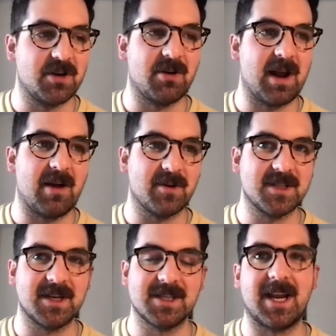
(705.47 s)
Now there's
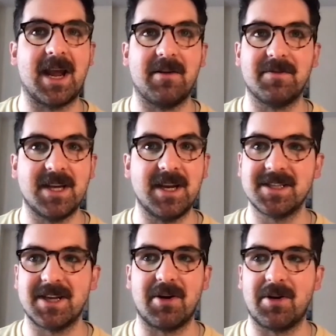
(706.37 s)
things like NFTs
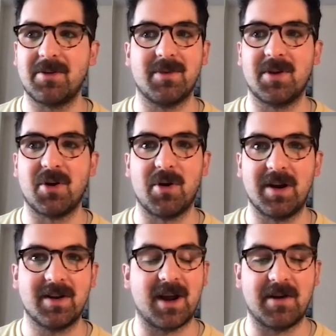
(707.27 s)
that are the
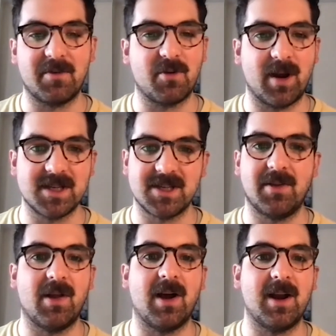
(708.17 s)
current kind of craze
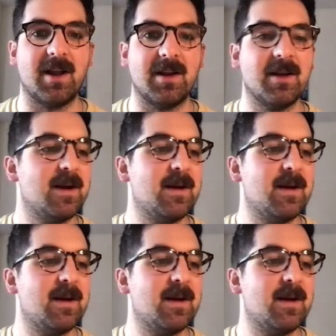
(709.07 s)
online, and